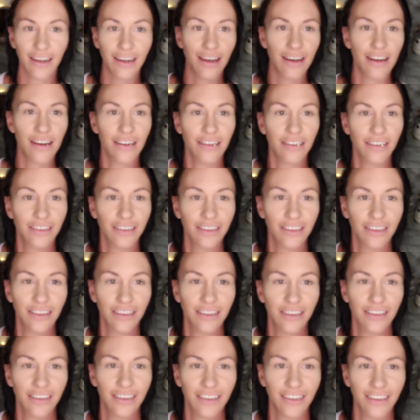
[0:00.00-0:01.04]
and I'll
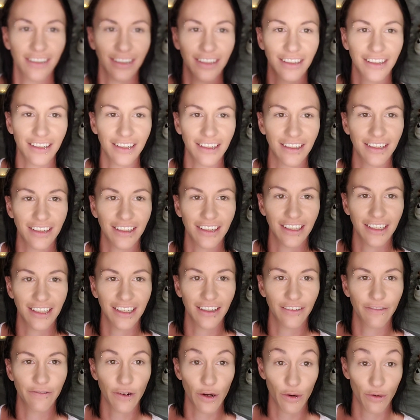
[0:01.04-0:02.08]

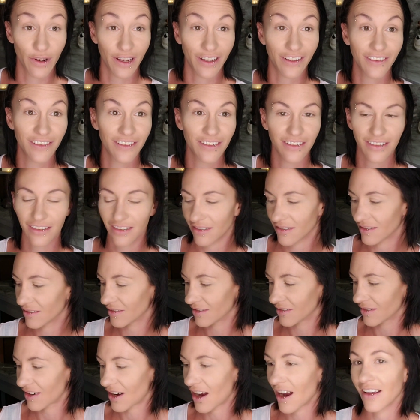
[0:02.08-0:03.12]
focus
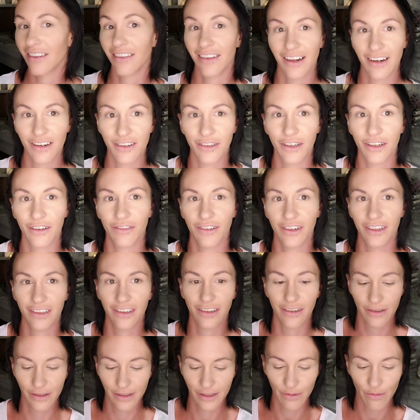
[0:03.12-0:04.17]
and then I'll give it a
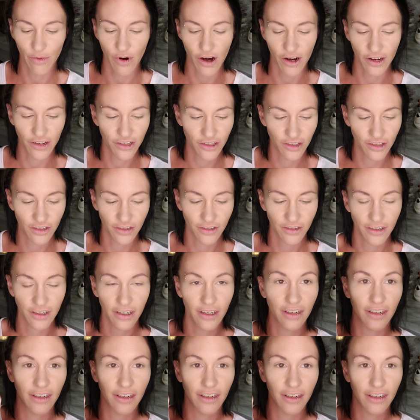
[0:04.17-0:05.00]
little swatch.